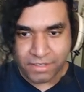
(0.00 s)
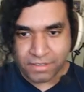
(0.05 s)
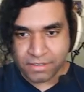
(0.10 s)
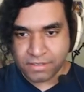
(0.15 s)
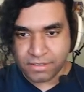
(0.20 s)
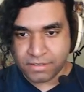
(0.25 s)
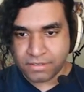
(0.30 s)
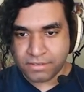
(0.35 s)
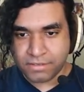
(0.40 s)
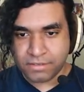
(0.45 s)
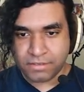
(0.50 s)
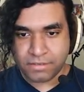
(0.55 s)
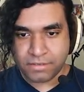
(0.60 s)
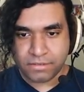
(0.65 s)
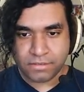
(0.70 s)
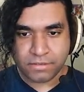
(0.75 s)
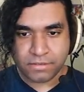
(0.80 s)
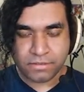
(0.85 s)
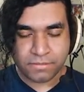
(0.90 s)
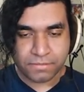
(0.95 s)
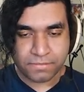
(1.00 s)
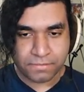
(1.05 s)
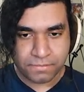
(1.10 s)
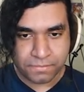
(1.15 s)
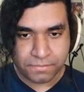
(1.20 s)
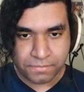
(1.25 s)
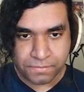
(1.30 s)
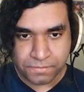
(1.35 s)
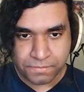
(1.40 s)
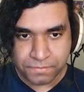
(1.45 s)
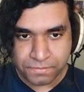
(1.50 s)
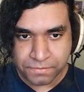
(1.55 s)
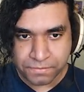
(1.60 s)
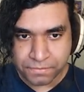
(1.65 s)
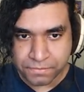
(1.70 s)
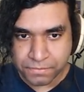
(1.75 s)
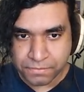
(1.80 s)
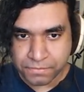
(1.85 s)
(no one is talking)